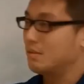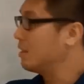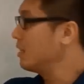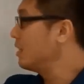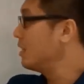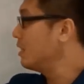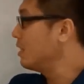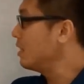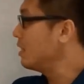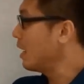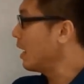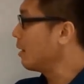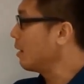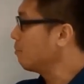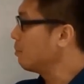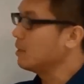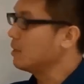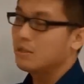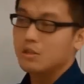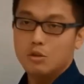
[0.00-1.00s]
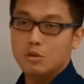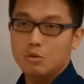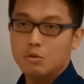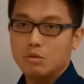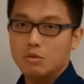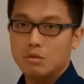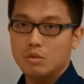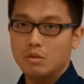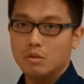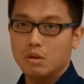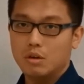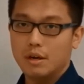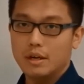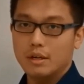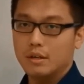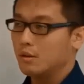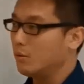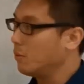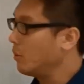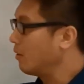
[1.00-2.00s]
DE and PQ,
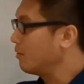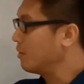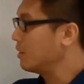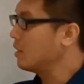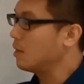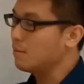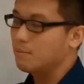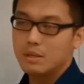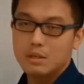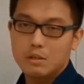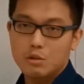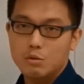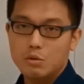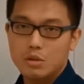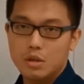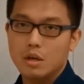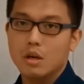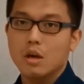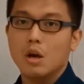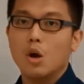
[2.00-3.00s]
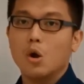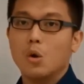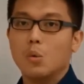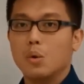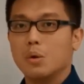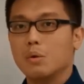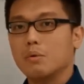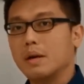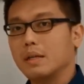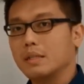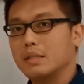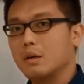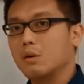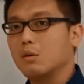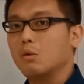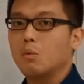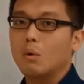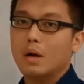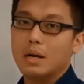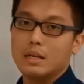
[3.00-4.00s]
alright, we have DE and PQ here. We'll write
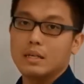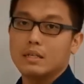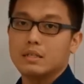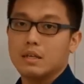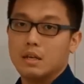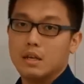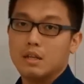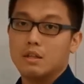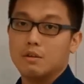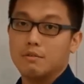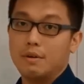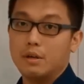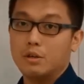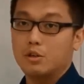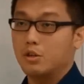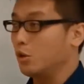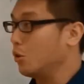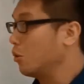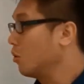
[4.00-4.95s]
down what is the ratio.